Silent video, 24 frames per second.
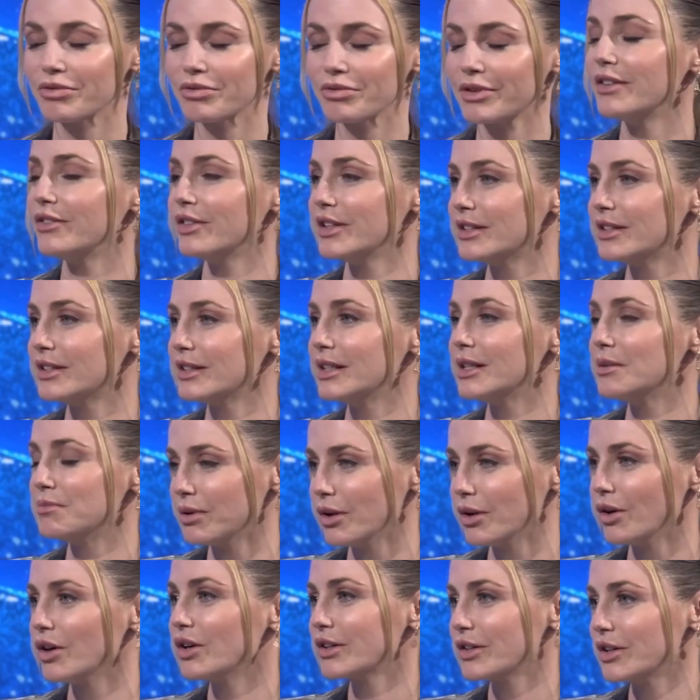previously
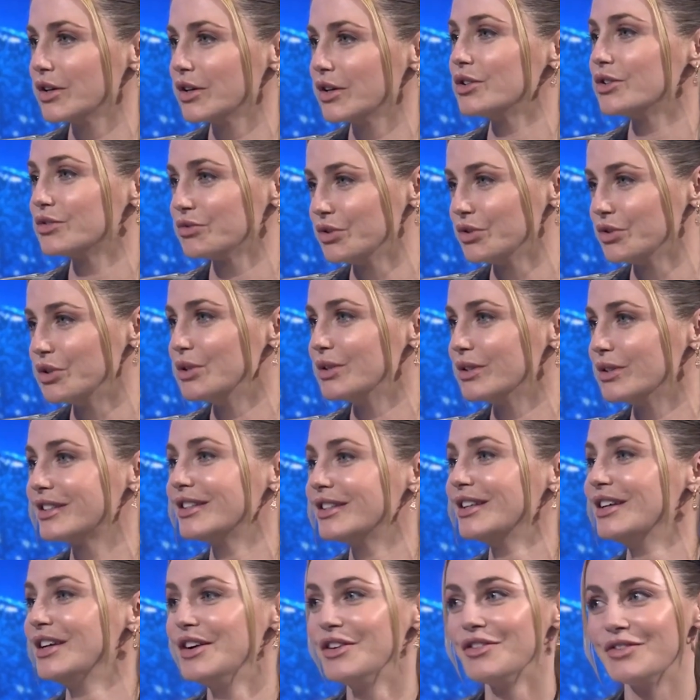blocked those routes
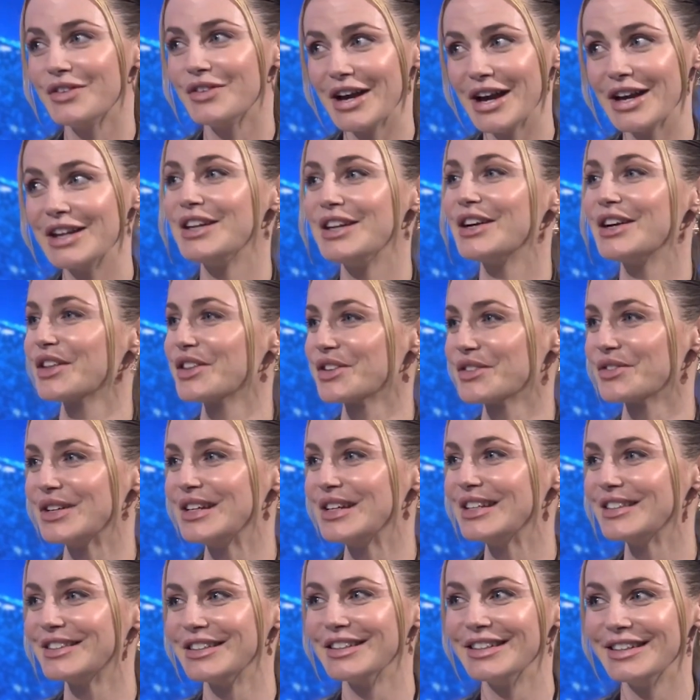for any other
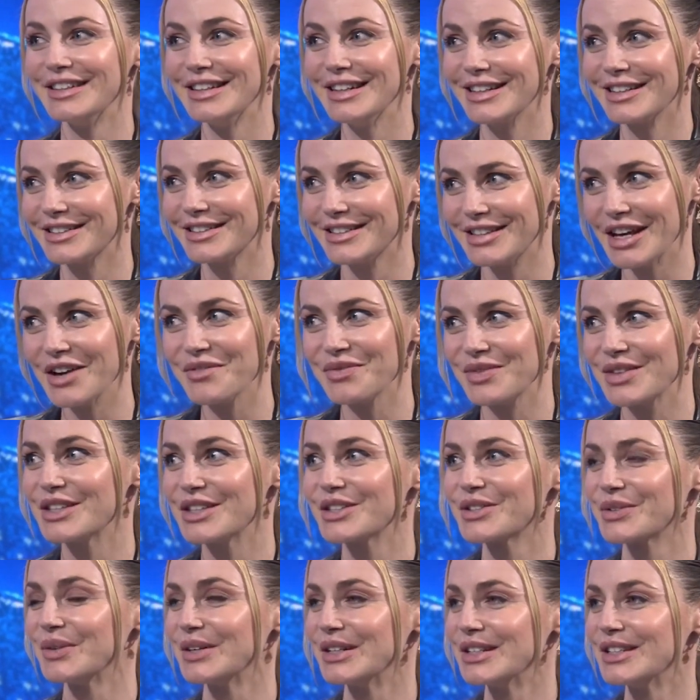reason except
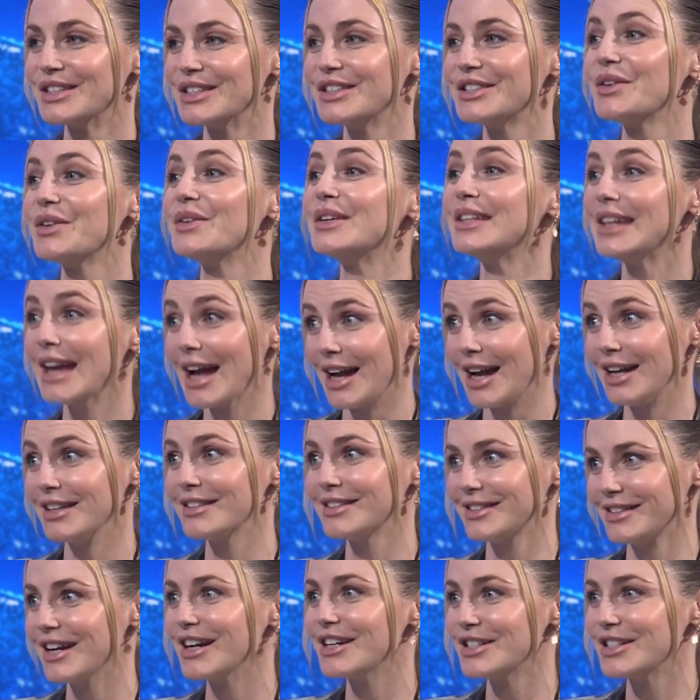this one. So
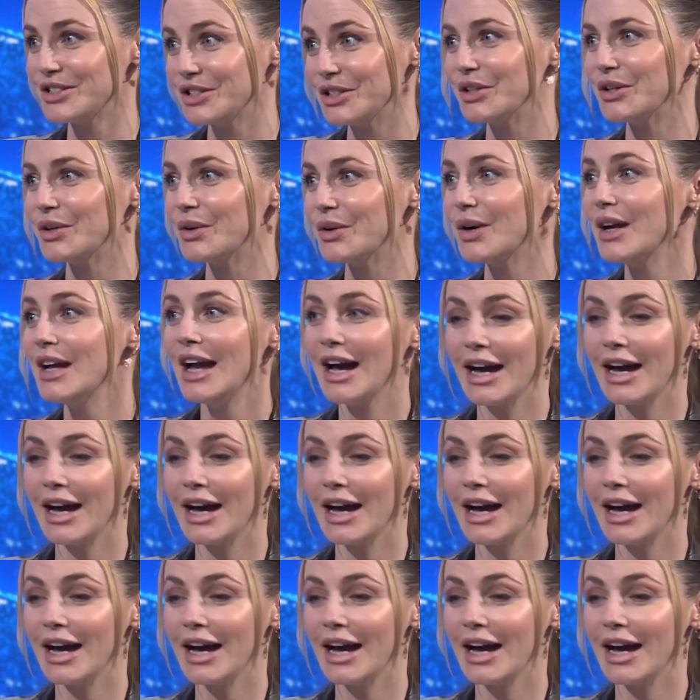yes, I do.